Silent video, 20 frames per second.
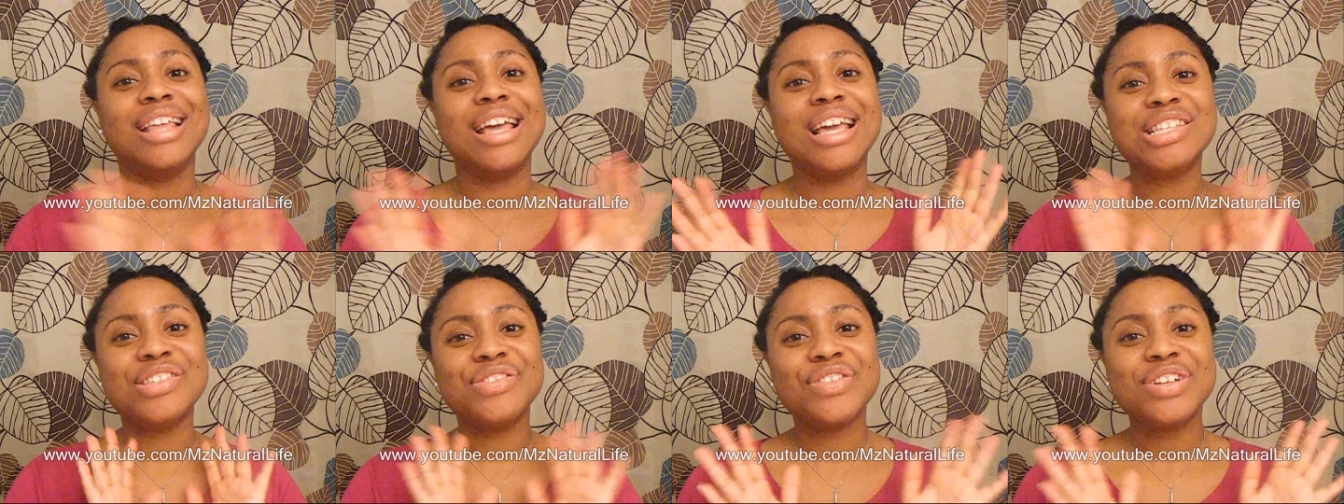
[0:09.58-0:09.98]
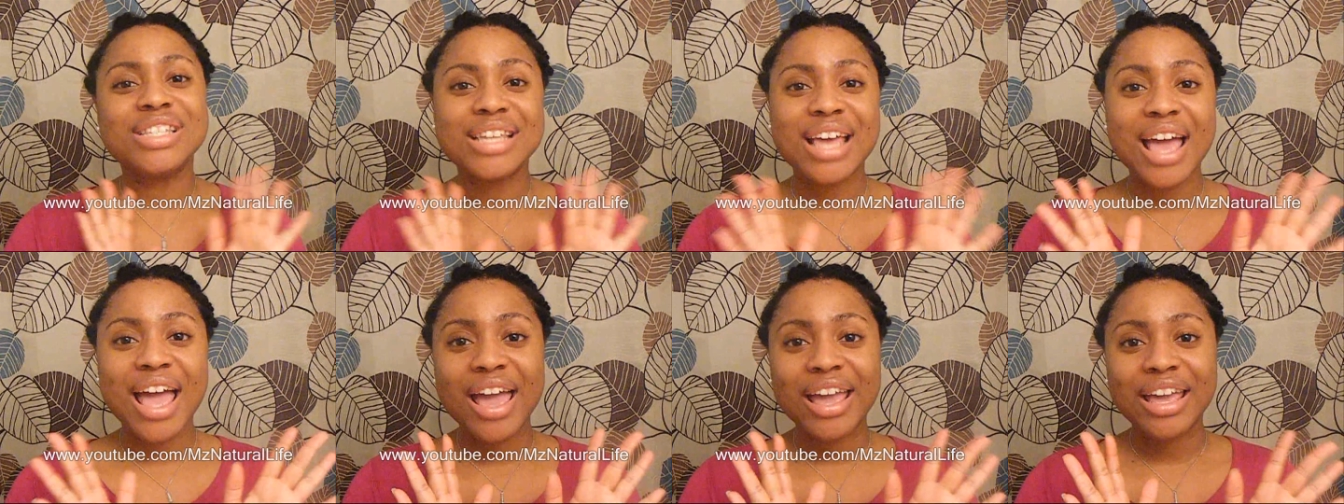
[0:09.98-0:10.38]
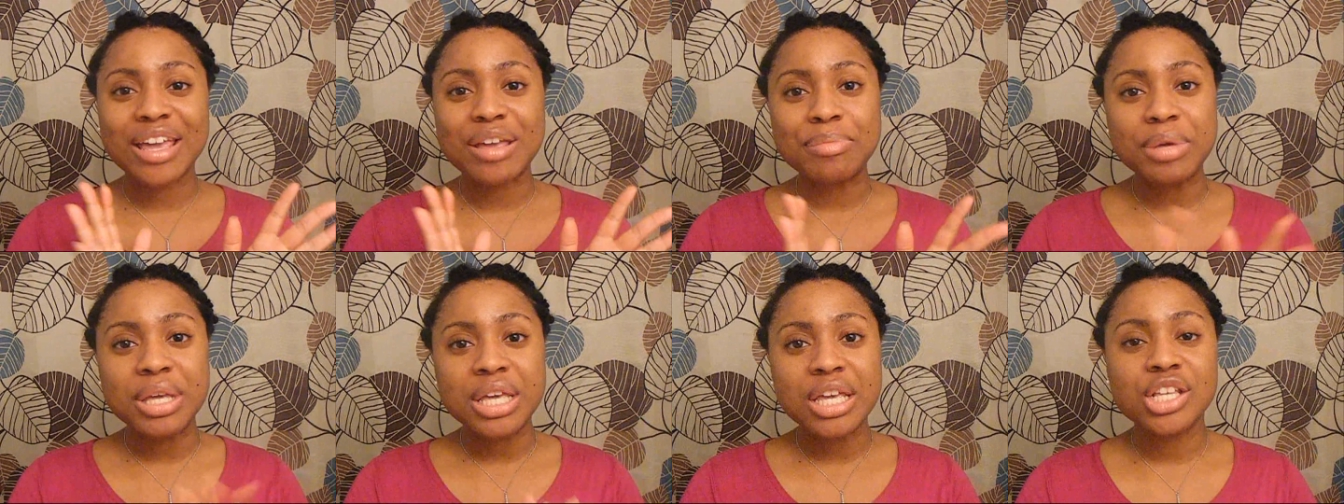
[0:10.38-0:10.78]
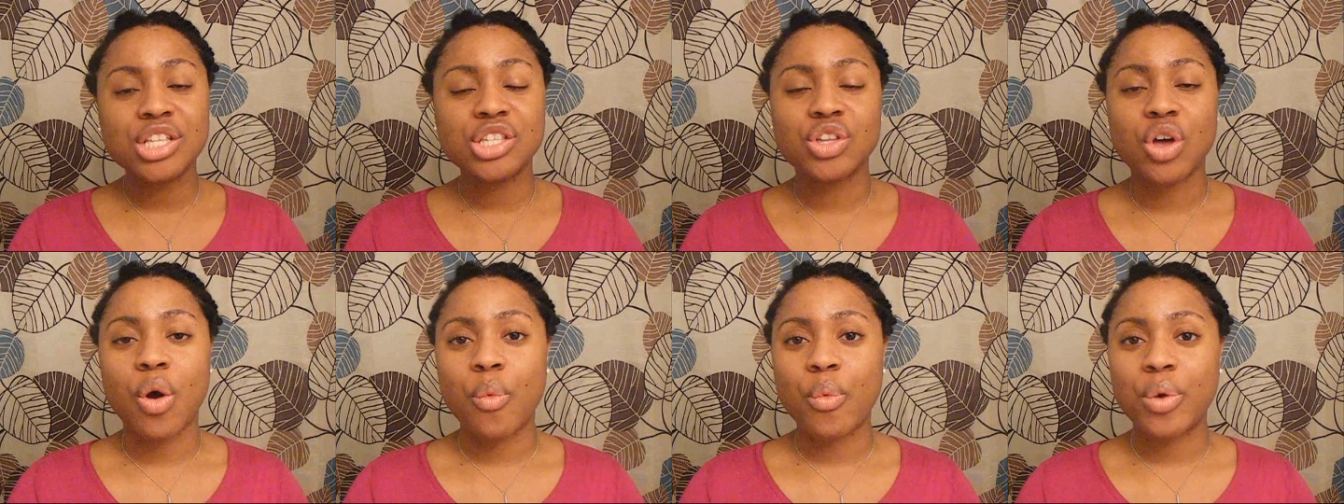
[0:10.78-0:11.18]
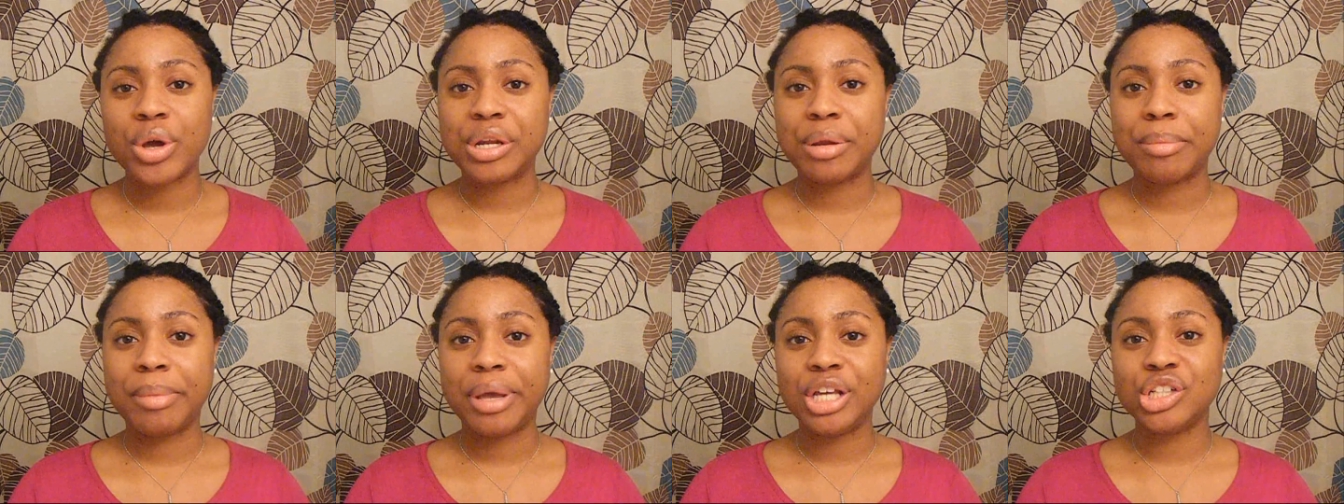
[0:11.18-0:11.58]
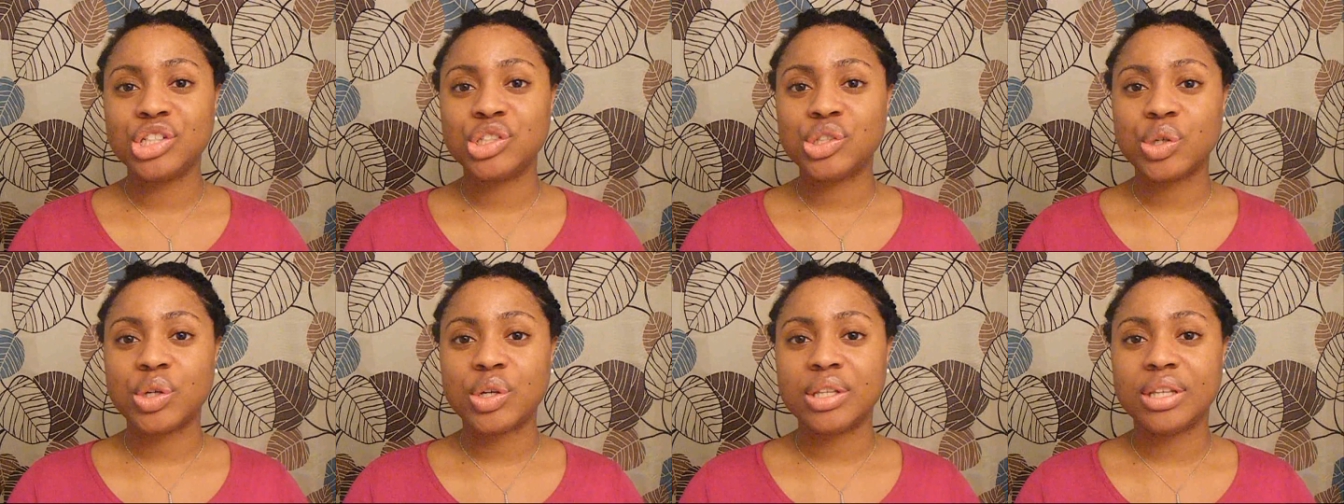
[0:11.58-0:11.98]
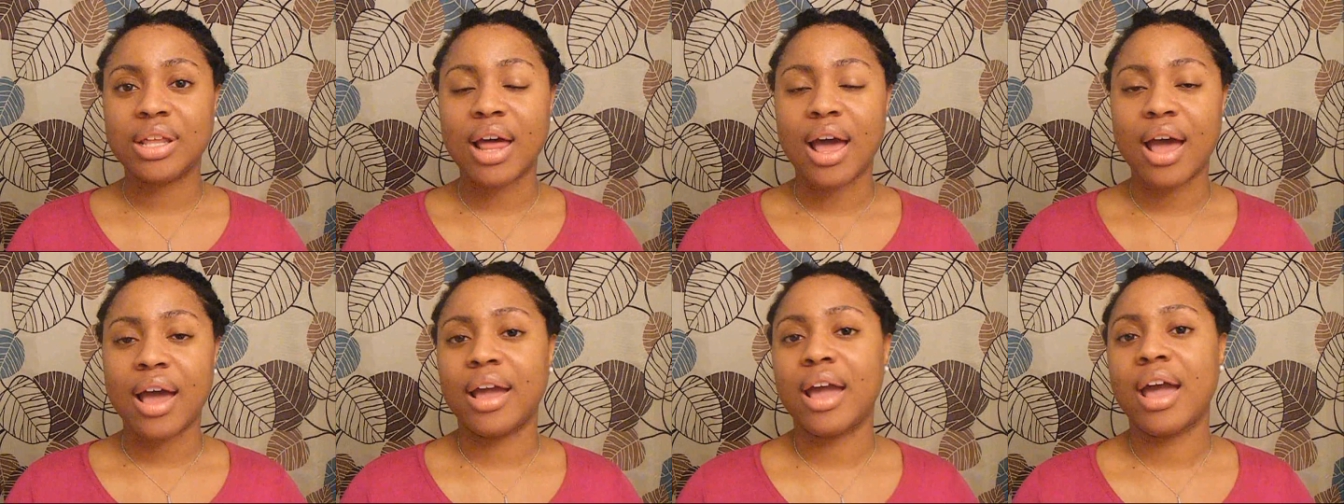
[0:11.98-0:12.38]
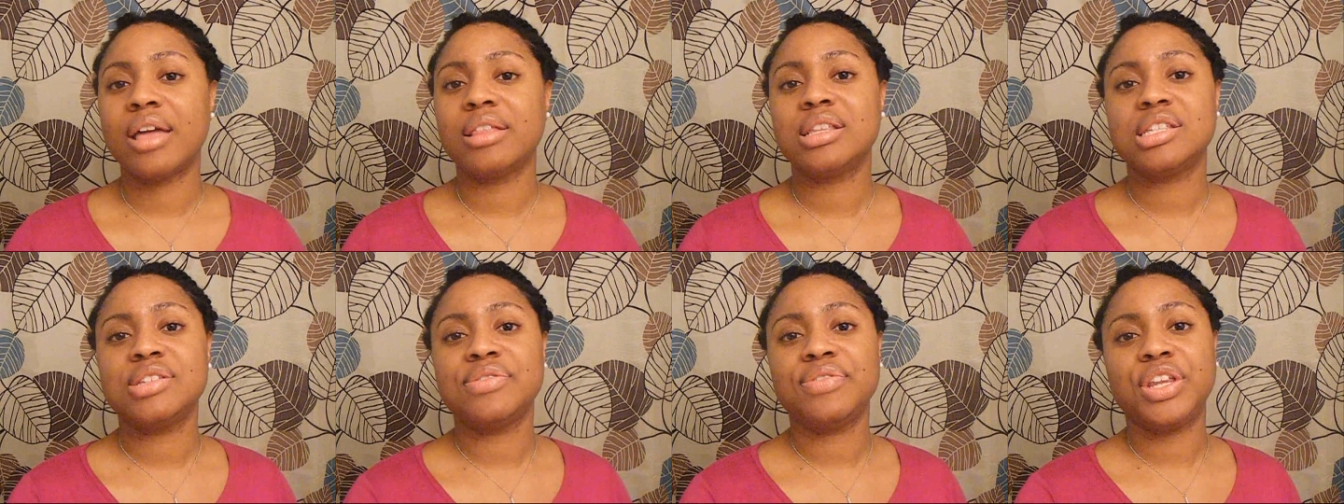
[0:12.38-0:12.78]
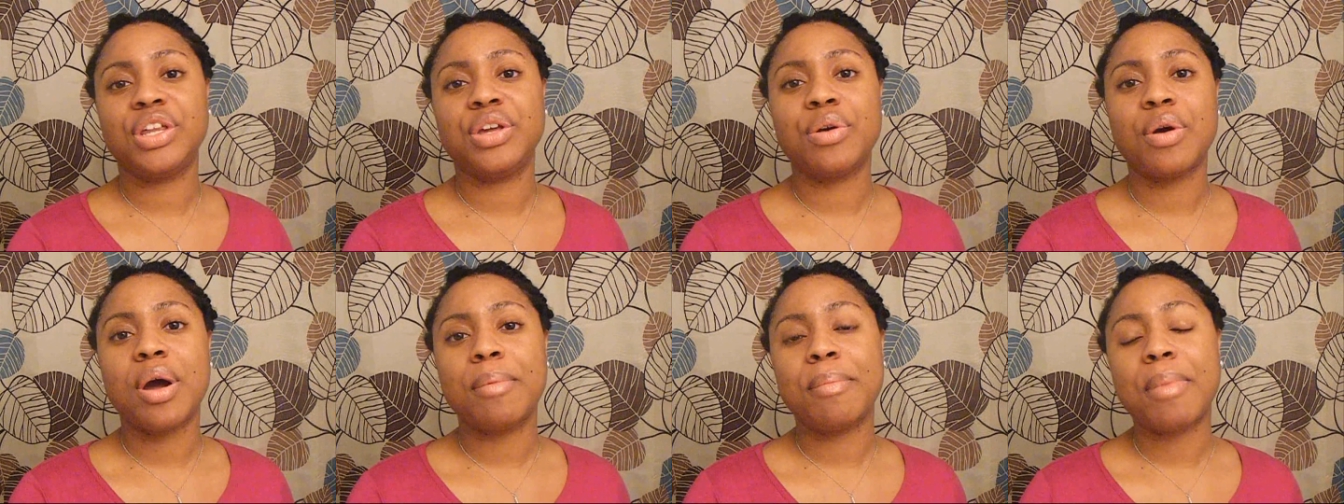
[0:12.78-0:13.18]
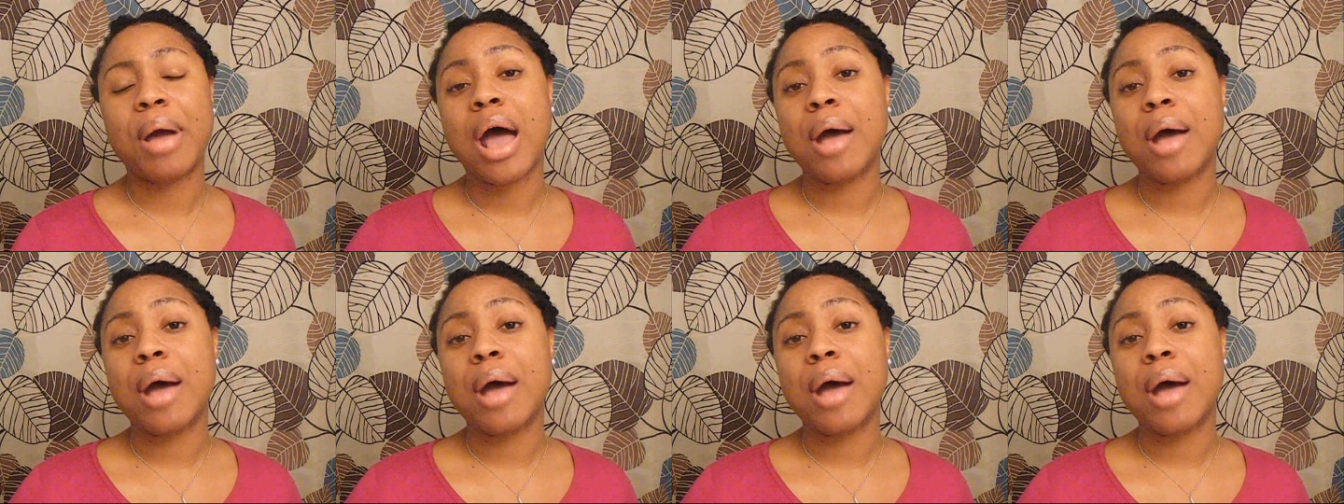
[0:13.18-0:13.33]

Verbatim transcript: Thanks for tagging me. So I wanted to make sure that I got this video up.